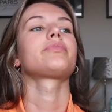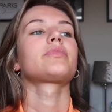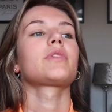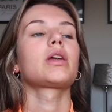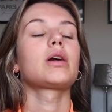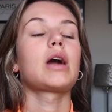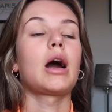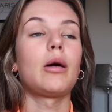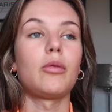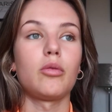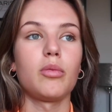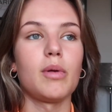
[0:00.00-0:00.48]
A
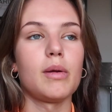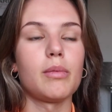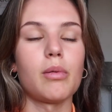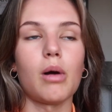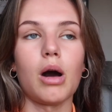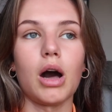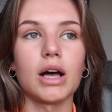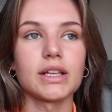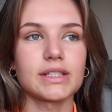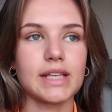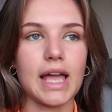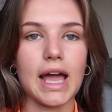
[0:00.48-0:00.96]
couple of people
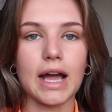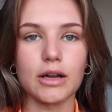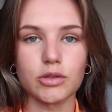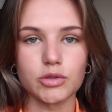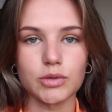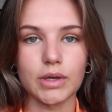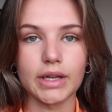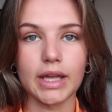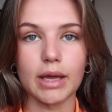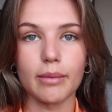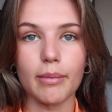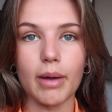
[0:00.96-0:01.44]
ask how
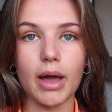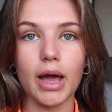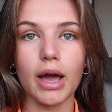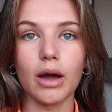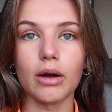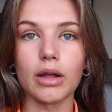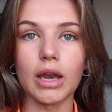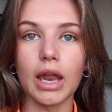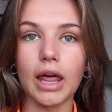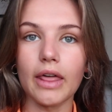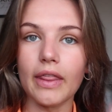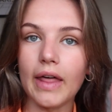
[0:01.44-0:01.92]
do I get my
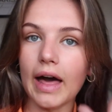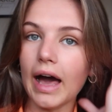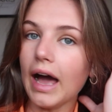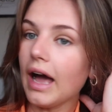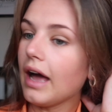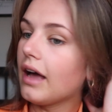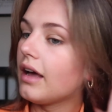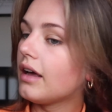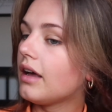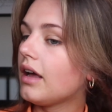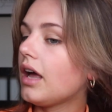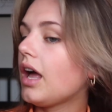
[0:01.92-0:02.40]
hair like
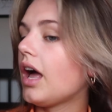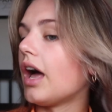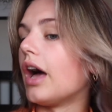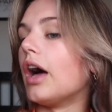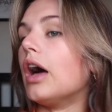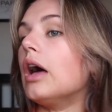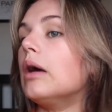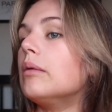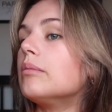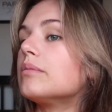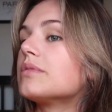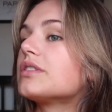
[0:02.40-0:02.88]

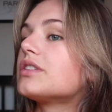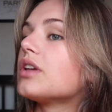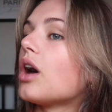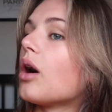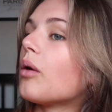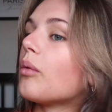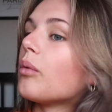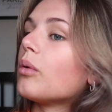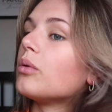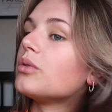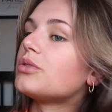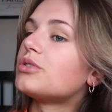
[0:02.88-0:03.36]
that.
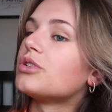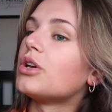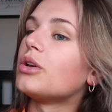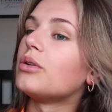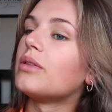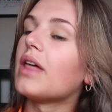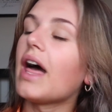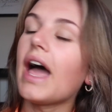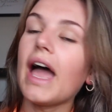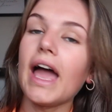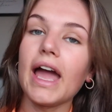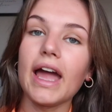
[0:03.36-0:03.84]
So we'll do
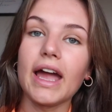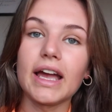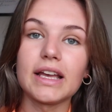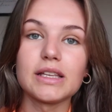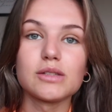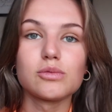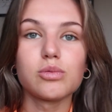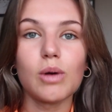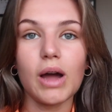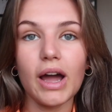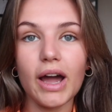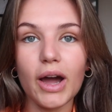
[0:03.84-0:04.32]
the hair
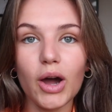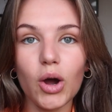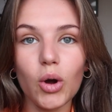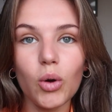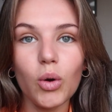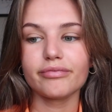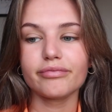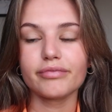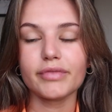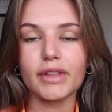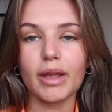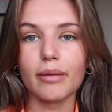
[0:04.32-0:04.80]
as well.